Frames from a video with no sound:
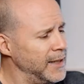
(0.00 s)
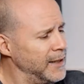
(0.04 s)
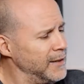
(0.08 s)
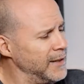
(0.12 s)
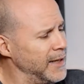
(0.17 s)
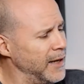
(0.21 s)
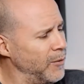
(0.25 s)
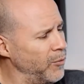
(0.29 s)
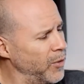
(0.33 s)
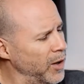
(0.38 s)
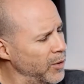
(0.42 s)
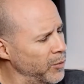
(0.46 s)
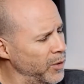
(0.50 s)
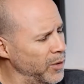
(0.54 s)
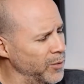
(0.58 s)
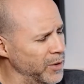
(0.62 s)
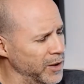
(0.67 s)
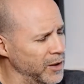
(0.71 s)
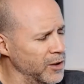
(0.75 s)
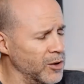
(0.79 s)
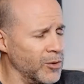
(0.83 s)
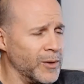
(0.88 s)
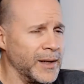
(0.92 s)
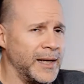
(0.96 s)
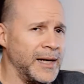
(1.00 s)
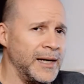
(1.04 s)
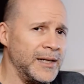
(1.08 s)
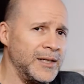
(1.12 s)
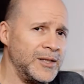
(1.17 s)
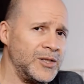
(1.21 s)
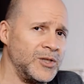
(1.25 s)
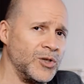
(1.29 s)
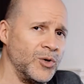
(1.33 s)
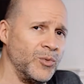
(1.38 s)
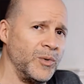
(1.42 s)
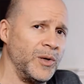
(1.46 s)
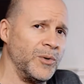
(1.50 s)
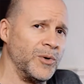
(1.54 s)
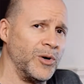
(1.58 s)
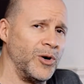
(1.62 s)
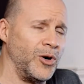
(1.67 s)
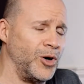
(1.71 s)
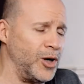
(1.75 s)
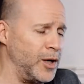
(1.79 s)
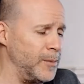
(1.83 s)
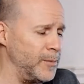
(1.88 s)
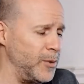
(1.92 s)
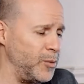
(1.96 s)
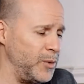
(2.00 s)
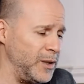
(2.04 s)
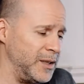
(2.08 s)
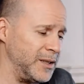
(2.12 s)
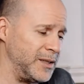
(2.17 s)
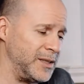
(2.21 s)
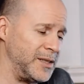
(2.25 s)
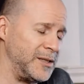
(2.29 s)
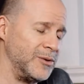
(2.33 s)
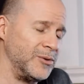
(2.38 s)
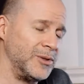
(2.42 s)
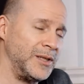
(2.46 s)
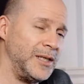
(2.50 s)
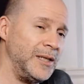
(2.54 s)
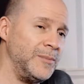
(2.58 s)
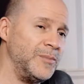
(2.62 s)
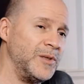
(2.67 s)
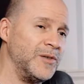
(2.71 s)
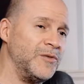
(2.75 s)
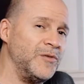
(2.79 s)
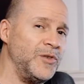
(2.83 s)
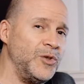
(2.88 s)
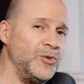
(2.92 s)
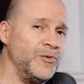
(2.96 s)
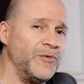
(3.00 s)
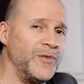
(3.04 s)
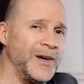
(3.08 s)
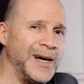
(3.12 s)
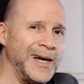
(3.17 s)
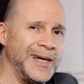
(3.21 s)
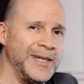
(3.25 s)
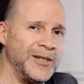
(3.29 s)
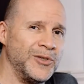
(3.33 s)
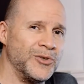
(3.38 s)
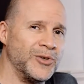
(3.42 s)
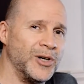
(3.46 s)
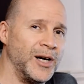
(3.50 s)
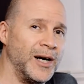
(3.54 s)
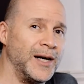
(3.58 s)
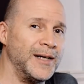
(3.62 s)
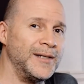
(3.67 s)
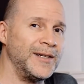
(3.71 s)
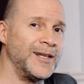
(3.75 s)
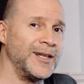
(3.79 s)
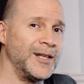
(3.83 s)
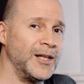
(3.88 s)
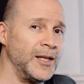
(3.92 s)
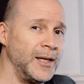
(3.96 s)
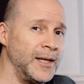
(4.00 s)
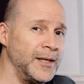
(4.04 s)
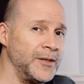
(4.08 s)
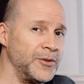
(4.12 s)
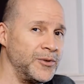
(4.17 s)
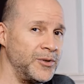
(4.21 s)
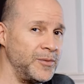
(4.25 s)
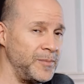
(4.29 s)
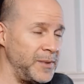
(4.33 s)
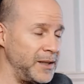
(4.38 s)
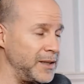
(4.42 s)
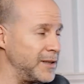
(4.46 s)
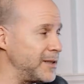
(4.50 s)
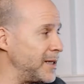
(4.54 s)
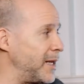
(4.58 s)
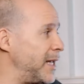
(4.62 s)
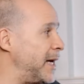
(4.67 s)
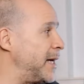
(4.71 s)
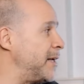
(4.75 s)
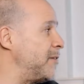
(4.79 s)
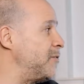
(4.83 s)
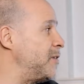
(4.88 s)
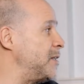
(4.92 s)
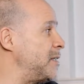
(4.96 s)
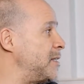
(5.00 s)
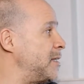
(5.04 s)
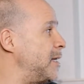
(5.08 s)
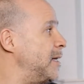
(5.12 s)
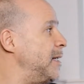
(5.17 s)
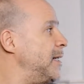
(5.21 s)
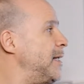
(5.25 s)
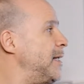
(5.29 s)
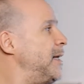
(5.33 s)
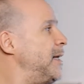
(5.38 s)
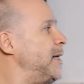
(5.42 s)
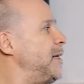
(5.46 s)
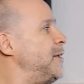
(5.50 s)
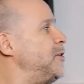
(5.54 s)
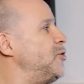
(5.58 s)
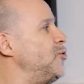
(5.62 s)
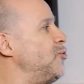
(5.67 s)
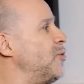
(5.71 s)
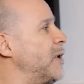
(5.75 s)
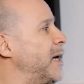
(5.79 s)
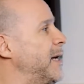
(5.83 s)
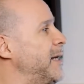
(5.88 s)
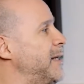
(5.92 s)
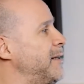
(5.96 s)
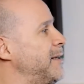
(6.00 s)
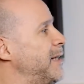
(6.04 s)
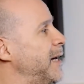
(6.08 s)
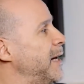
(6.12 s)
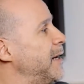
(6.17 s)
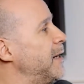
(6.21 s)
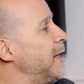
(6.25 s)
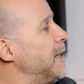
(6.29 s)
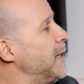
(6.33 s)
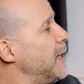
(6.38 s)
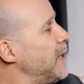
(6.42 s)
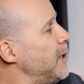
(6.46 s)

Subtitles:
That way we would know what ISO we were on, but we could still keep the viewfinder uncluttered because a lot of us do like that.